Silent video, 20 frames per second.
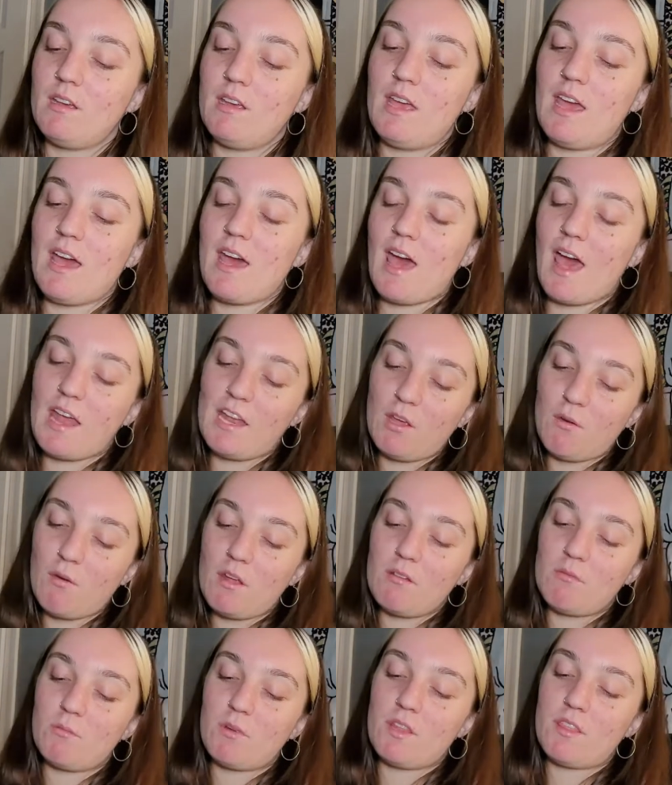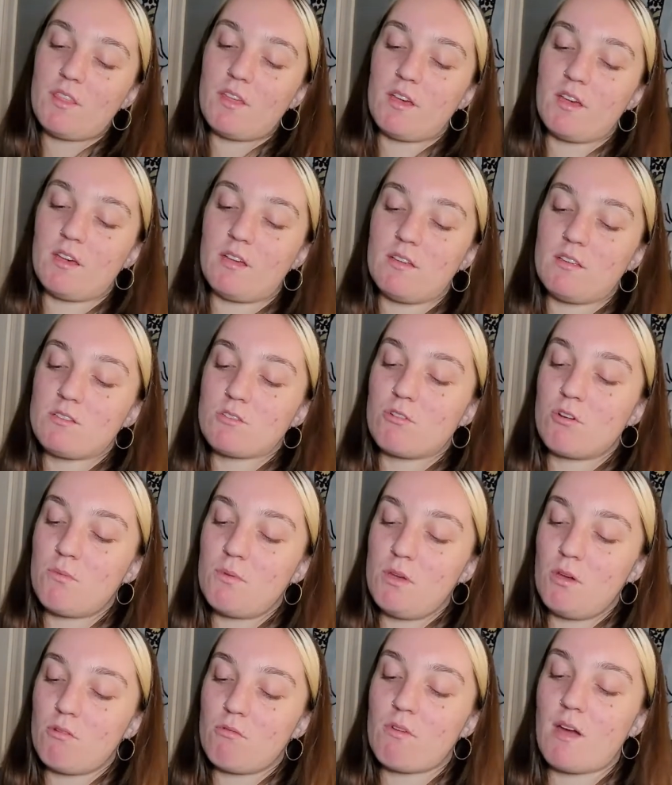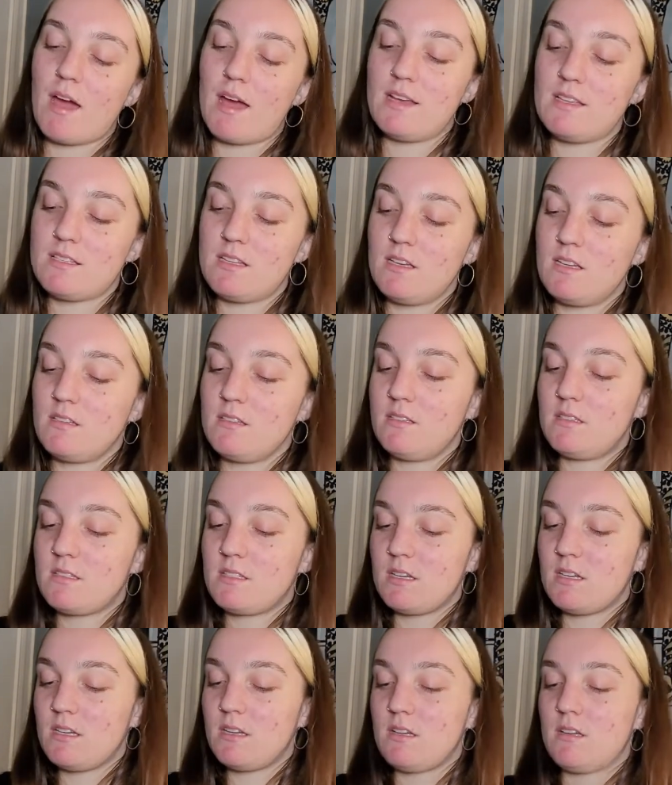Yeah, anyone with Scorpio risings,